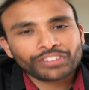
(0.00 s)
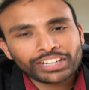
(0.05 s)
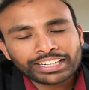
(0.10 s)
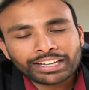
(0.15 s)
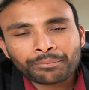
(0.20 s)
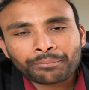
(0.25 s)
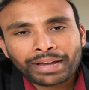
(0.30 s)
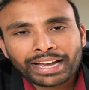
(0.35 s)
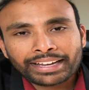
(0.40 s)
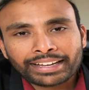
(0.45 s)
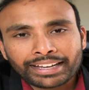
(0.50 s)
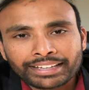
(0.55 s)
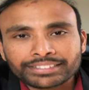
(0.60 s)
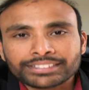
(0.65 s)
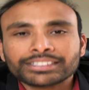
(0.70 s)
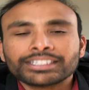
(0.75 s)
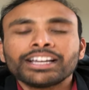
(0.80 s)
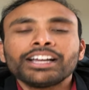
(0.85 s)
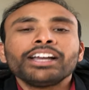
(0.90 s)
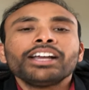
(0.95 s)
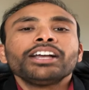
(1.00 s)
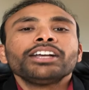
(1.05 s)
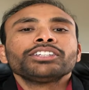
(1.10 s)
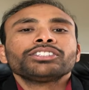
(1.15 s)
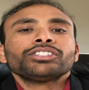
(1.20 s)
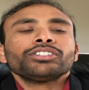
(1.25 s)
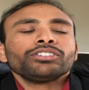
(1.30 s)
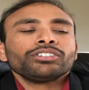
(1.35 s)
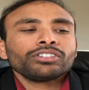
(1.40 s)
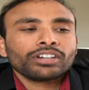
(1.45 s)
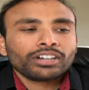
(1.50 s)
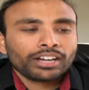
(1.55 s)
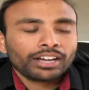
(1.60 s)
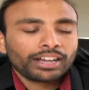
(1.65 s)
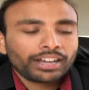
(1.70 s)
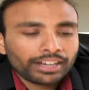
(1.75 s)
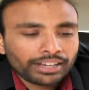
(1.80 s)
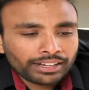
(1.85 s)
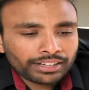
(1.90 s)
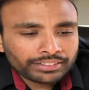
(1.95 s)
Welcome back guys. So
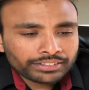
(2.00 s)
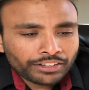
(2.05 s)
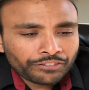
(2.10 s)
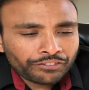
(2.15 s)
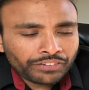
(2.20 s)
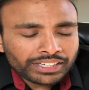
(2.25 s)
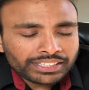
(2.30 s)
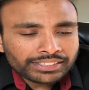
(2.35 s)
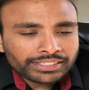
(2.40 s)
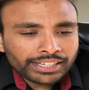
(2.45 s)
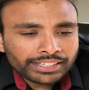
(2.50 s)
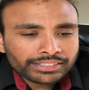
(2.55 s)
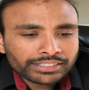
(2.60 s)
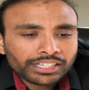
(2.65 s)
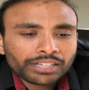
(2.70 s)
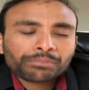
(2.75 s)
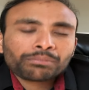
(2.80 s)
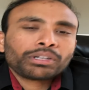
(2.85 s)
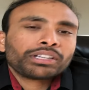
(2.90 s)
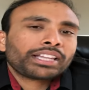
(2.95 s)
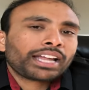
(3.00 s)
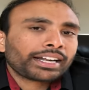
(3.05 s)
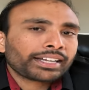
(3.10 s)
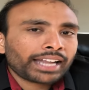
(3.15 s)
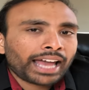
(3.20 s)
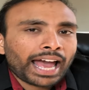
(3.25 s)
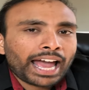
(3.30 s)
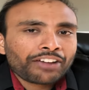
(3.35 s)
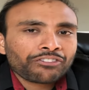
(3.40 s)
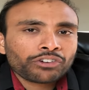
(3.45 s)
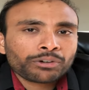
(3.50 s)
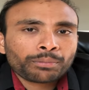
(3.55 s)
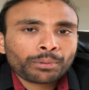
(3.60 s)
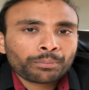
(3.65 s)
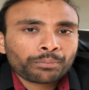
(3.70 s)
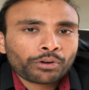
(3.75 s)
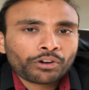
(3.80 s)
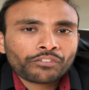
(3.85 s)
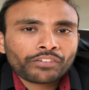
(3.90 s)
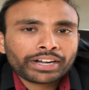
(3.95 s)
uh, the first example that I would be
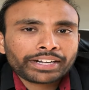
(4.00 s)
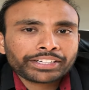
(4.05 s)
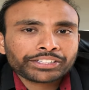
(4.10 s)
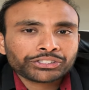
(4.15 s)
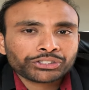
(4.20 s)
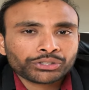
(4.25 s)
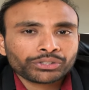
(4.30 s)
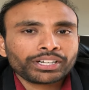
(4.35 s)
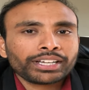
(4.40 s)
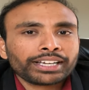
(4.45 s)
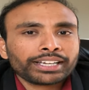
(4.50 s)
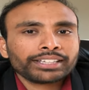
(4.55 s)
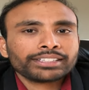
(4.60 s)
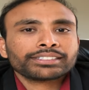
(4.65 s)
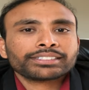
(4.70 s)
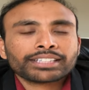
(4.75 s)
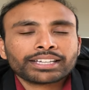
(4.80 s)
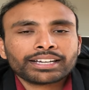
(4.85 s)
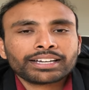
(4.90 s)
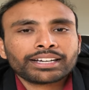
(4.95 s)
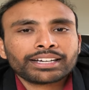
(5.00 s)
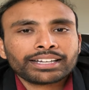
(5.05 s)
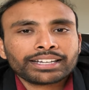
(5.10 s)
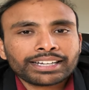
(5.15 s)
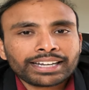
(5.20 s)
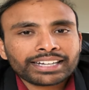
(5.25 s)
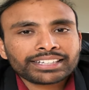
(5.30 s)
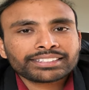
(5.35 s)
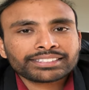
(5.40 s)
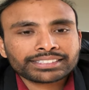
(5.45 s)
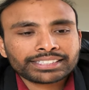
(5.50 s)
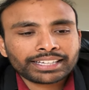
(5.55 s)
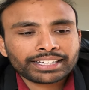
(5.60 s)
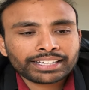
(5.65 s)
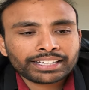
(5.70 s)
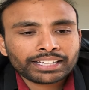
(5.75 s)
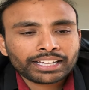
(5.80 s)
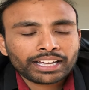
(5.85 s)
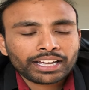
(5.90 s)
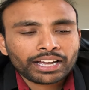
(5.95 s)
providing today is uh, let's
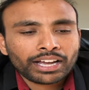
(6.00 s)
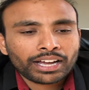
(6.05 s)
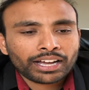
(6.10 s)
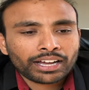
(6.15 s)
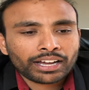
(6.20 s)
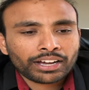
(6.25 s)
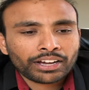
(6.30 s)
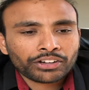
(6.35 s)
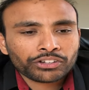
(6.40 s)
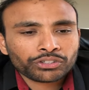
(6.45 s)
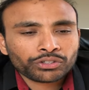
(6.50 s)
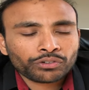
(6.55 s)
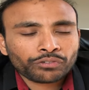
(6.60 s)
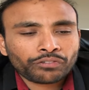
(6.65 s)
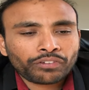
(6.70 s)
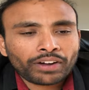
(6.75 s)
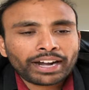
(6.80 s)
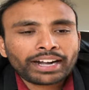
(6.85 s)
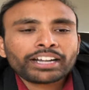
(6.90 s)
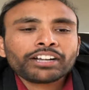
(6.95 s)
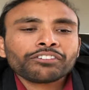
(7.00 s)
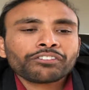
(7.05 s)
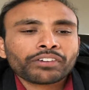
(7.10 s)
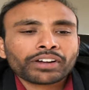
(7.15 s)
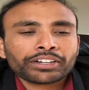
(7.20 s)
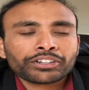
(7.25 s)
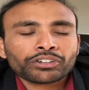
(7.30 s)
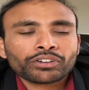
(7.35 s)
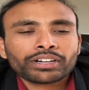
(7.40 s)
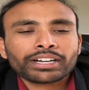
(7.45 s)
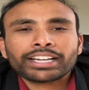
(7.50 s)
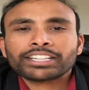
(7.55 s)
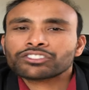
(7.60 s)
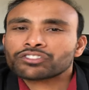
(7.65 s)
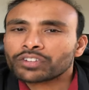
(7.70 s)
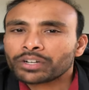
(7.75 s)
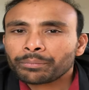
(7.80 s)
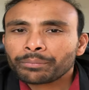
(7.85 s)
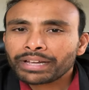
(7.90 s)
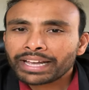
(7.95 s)
say uh, you filed for your
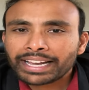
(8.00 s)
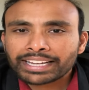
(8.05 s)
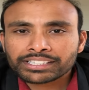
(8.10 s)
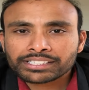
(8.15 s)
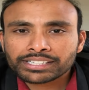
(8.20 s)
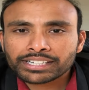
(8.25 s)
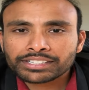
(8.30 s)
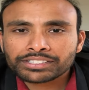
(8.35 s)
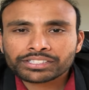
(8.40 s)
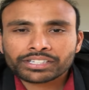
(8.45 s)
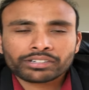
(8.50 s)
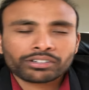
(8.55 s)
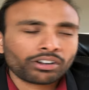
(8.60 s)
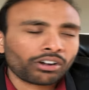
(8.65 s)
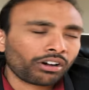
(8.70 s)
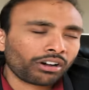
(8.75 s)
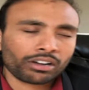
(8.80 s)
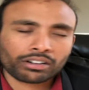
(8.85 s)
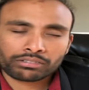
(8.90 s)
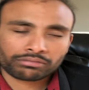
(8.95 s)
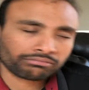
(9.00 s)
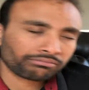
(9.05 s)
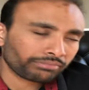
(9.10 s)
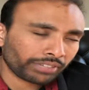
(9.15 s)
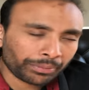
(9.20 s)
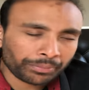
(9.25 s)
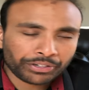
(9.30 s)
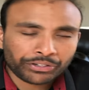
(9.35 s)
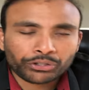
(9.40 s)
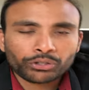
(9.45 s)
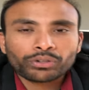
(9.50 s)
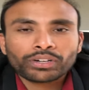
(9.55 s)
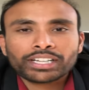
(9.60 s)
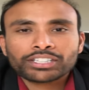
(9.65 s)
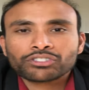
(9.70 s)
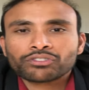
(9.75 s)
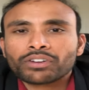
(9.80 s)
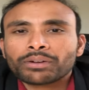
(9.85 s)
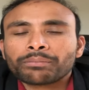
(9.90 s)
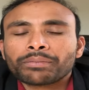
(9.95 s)
H1B extension or maybe new
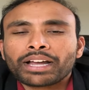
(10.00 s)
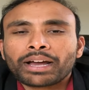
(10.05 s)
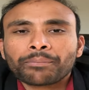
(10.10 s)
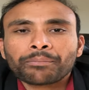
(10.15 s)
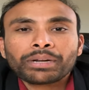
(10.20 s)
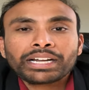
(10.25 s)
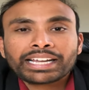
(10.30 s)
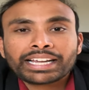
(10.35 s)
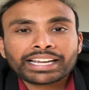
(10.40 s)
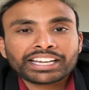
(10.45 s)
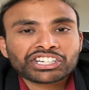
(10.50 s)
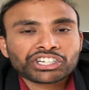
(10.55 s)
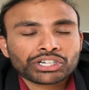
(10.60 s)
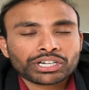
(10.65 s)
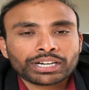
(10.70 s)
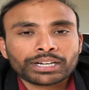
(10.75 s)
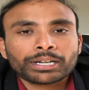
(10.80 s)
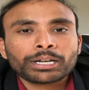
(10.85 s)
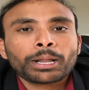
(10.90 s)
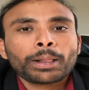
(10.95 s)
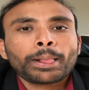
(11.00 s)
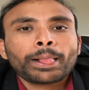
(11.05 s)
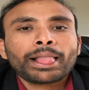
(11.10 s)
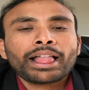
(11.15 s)
H1B application